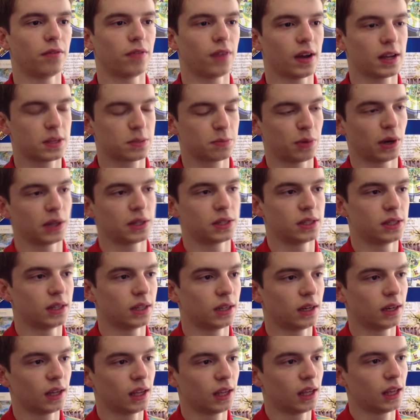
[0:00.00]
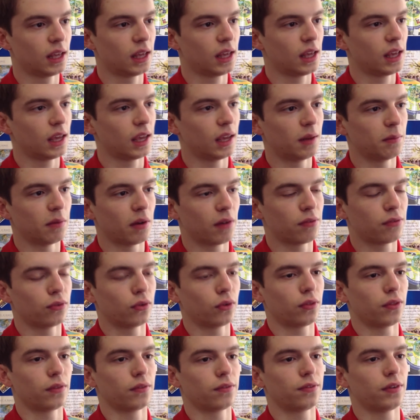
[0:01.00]
vice president in my
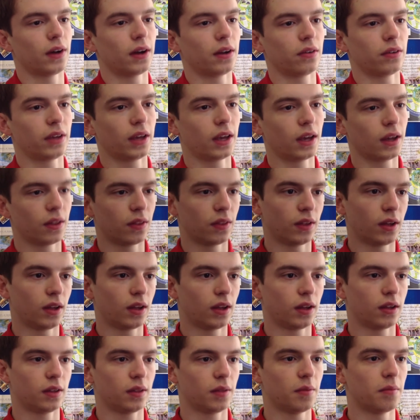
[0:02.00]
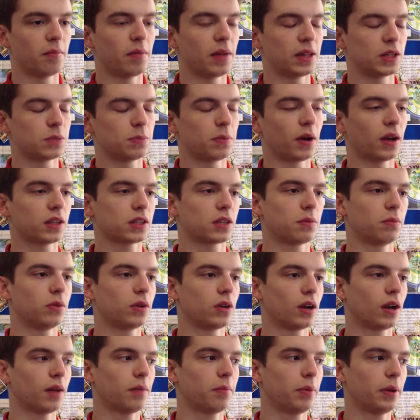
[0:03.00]
fourth and final year at the men's basketball
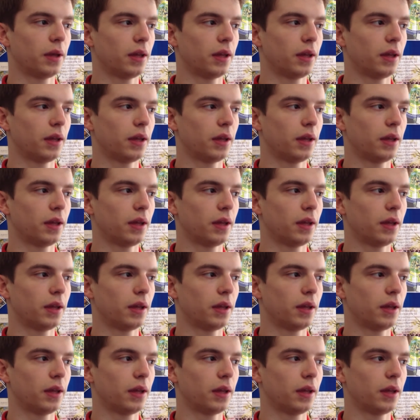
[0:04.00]
club.